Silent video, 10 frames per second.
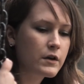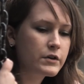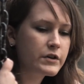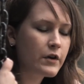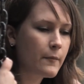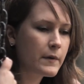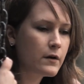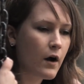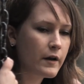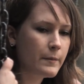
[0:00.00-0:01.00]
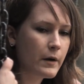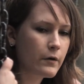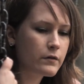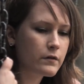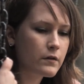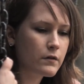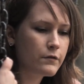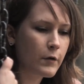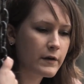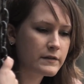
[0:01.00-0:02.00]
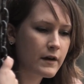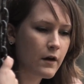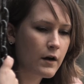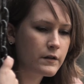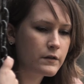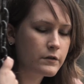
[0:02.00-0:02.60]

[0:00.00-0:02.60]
She taught me a lot about focusing on